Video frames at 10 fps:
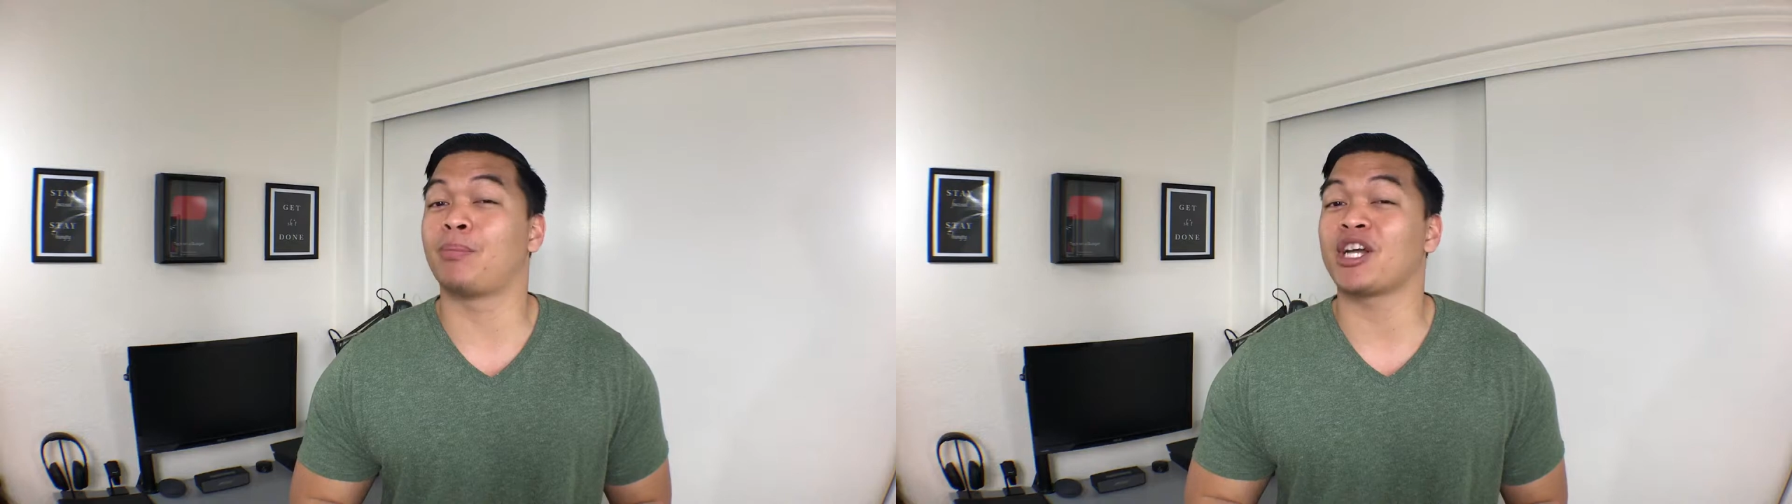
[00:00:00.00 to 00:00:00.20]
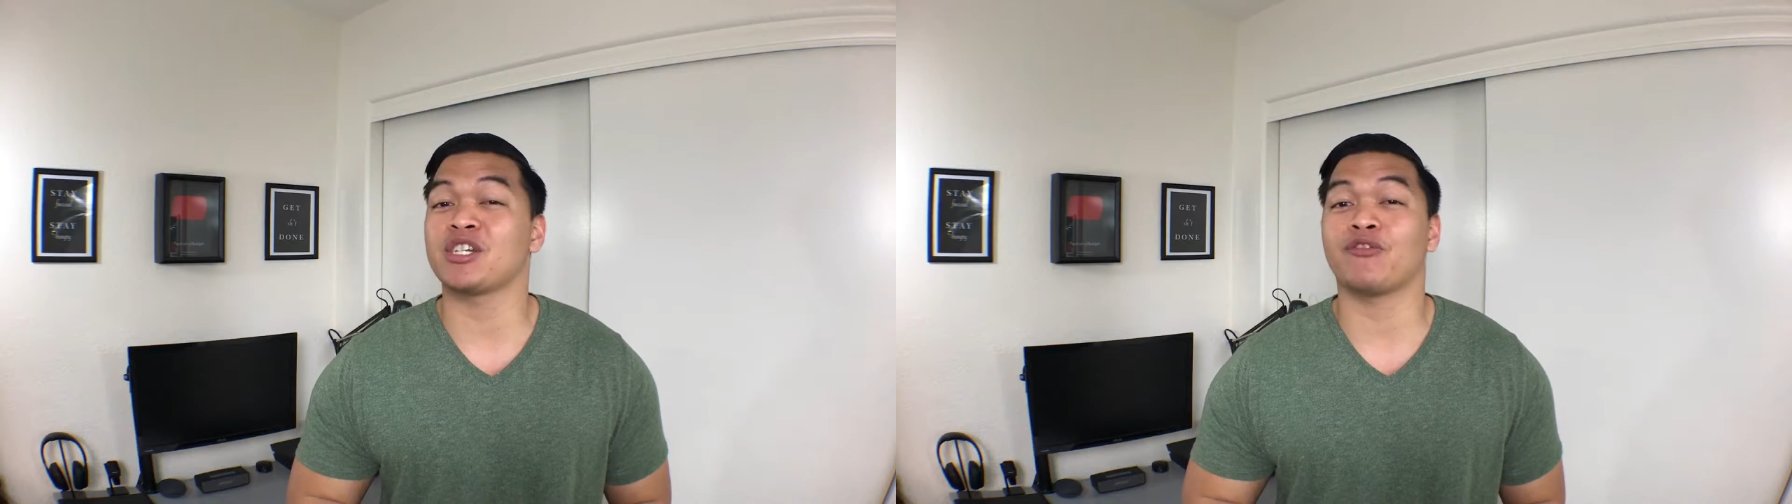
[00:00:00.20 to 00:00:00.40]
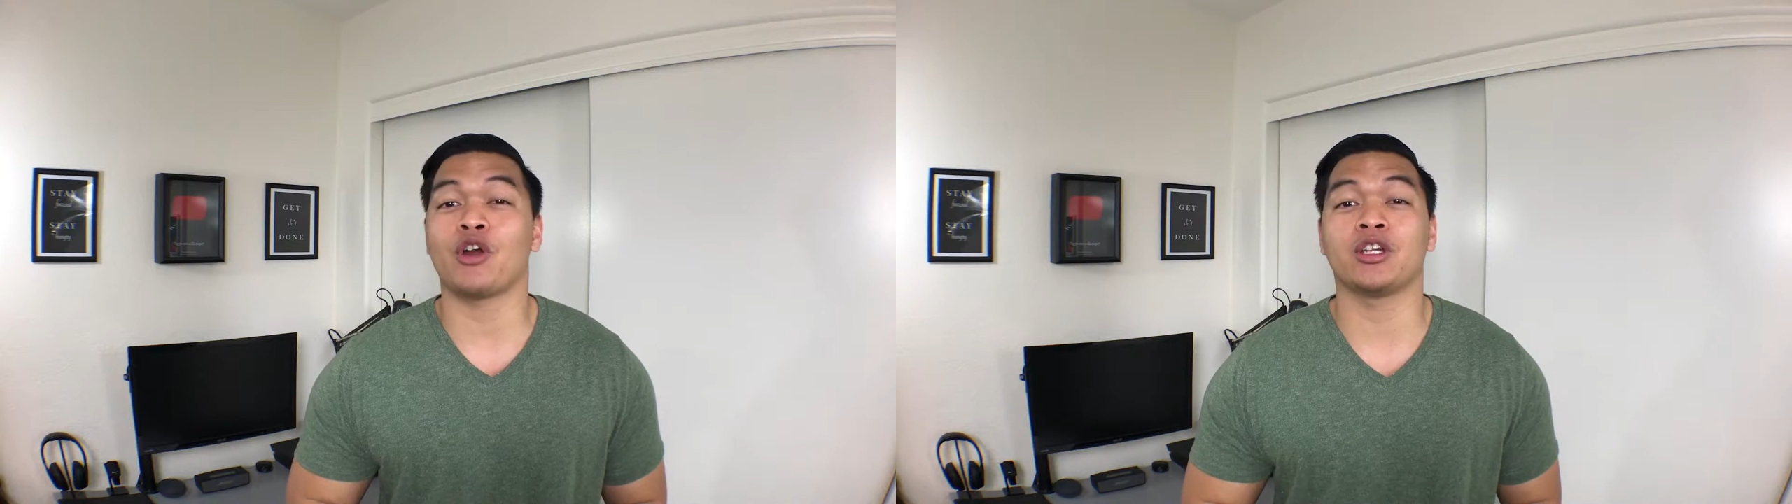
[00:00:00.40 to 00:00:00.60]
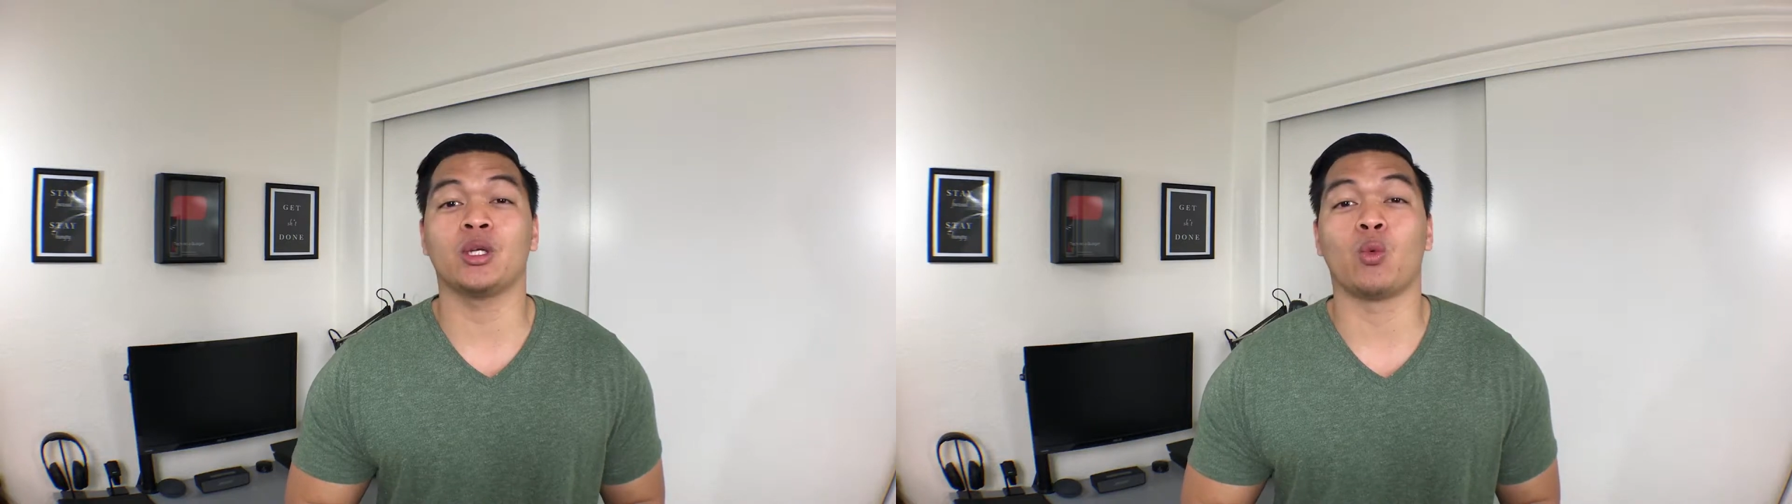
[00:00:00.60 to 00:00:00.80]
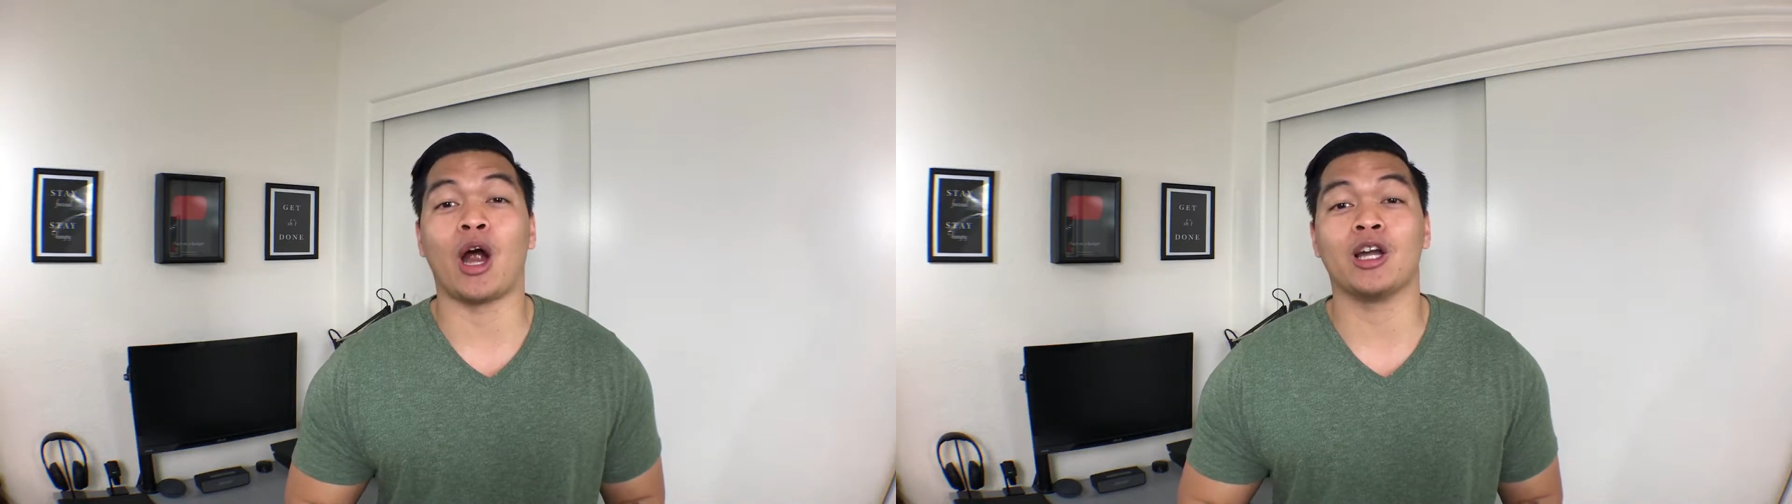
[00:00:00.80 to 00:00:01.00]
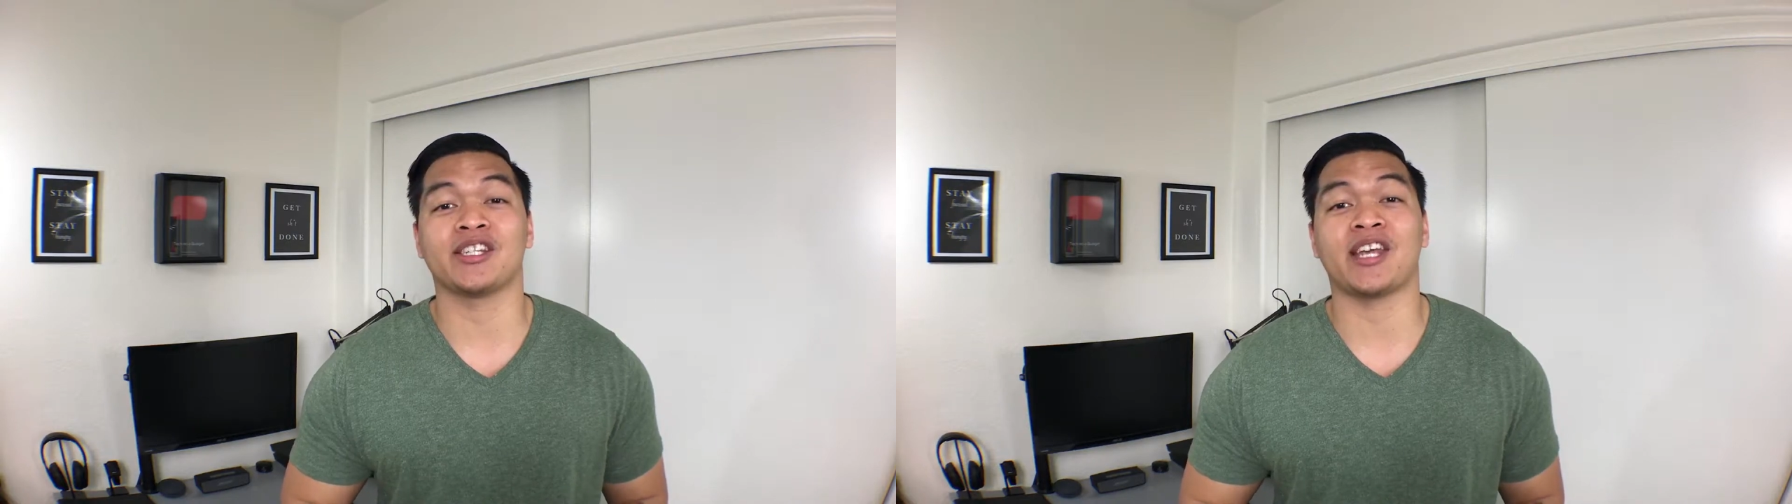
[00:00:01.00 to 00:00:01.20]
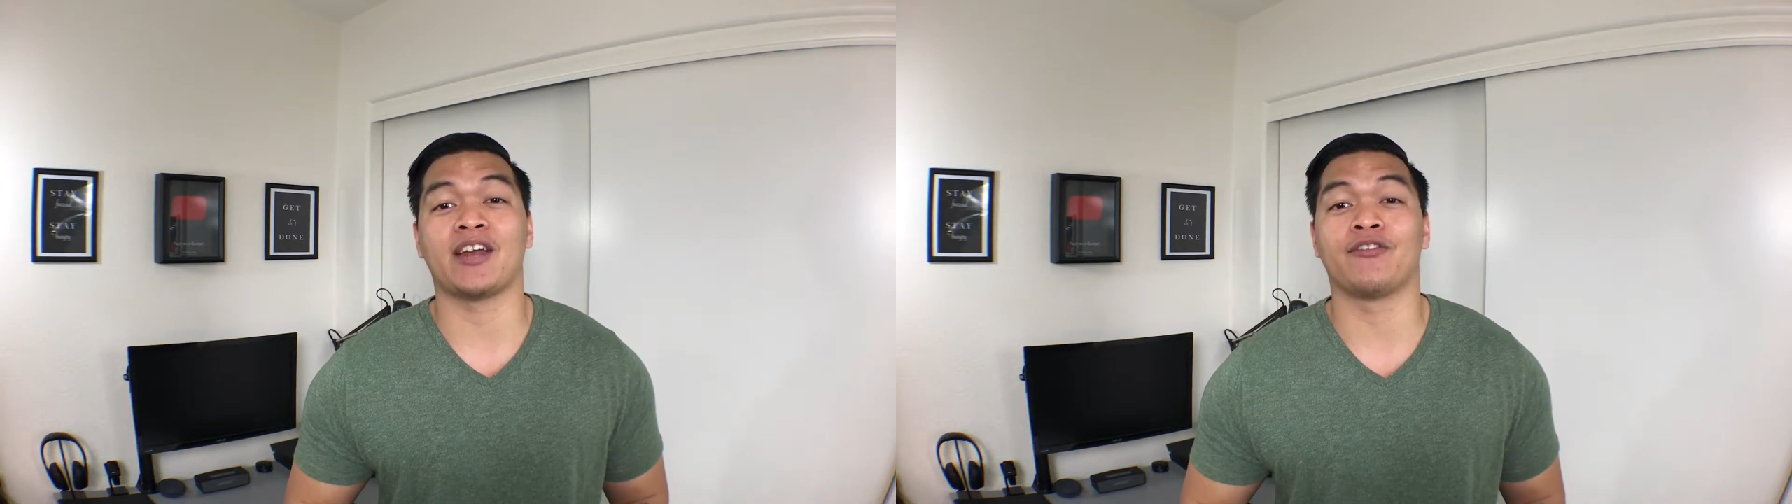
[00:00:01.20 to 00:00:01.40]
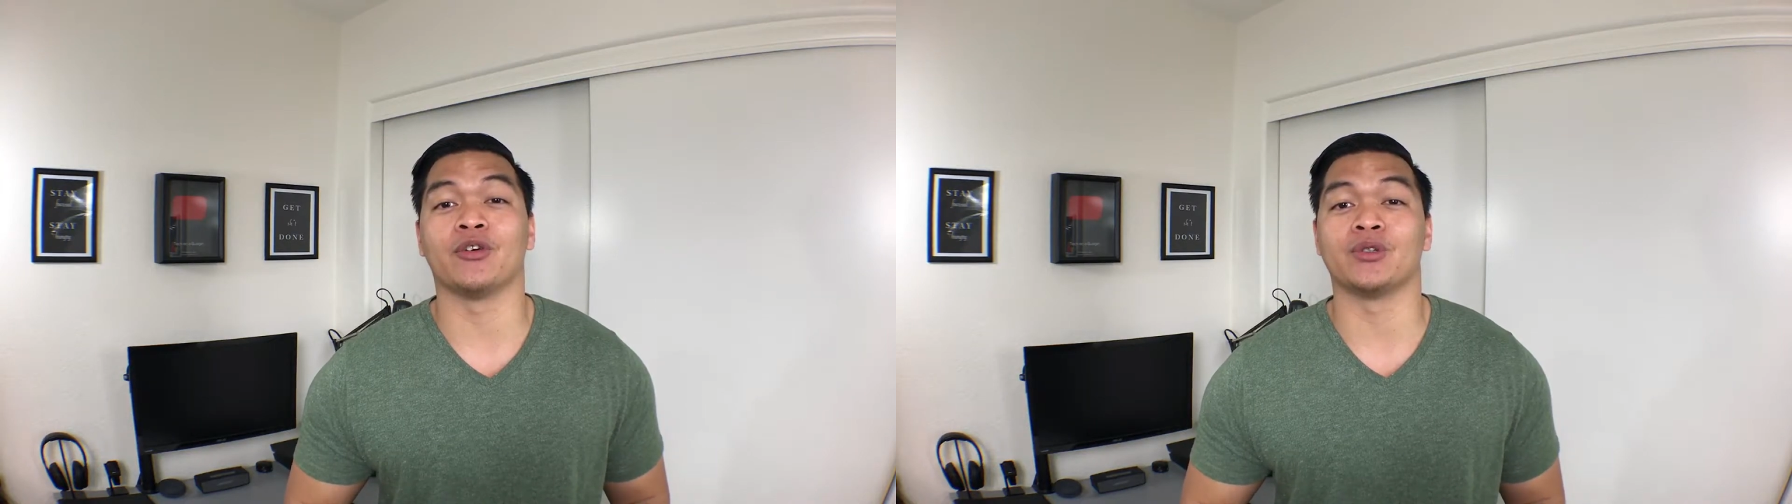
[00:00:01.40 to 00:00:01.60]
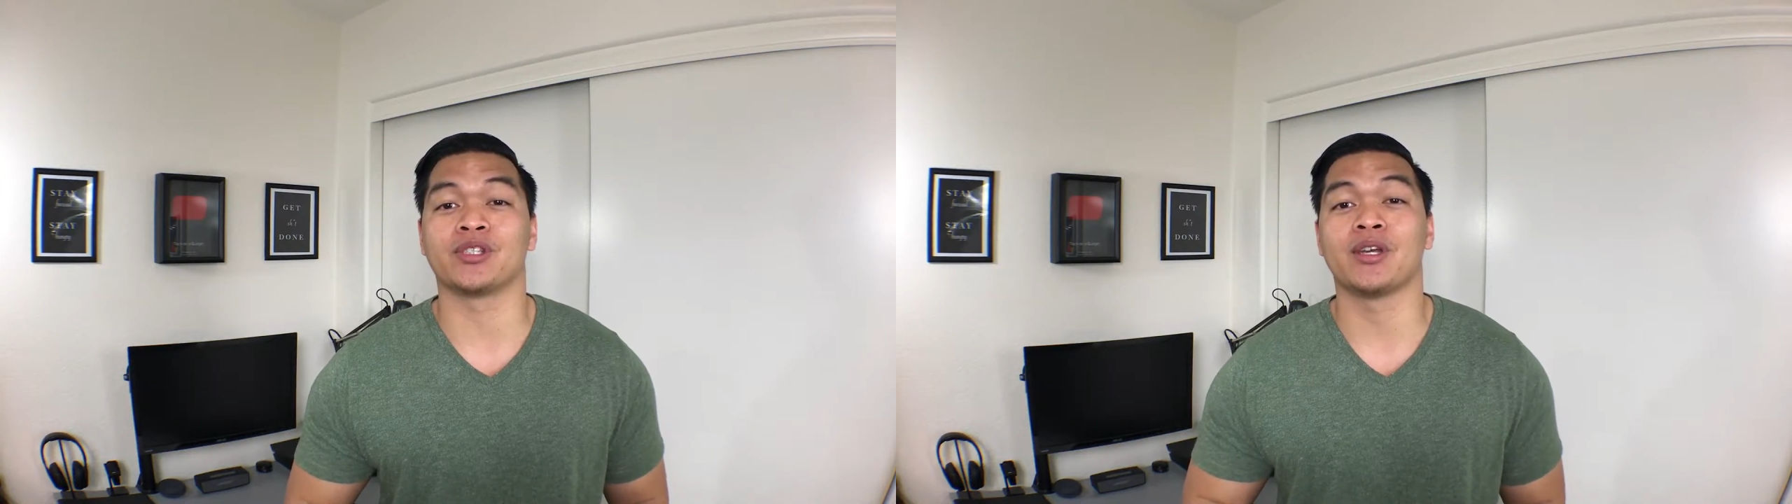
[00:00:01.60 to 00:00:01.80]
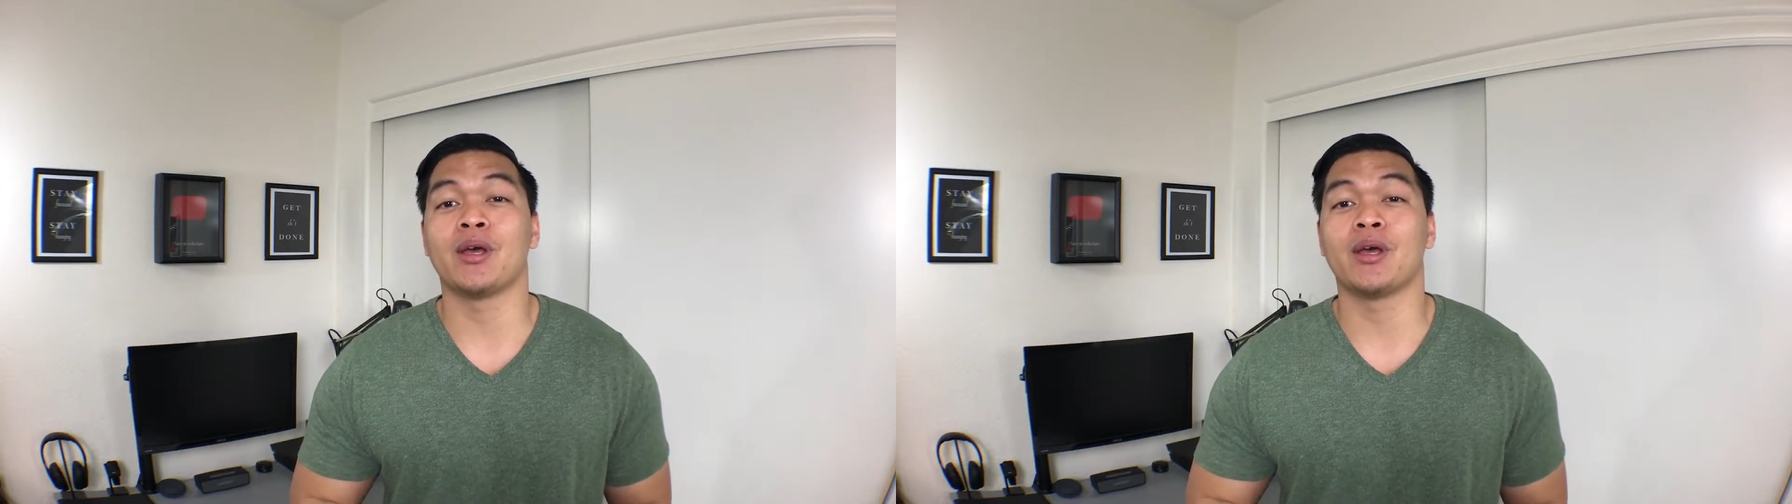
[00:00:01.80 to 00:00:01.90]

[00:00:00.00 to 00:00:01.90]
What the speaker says: budget-friendly wireless headphones.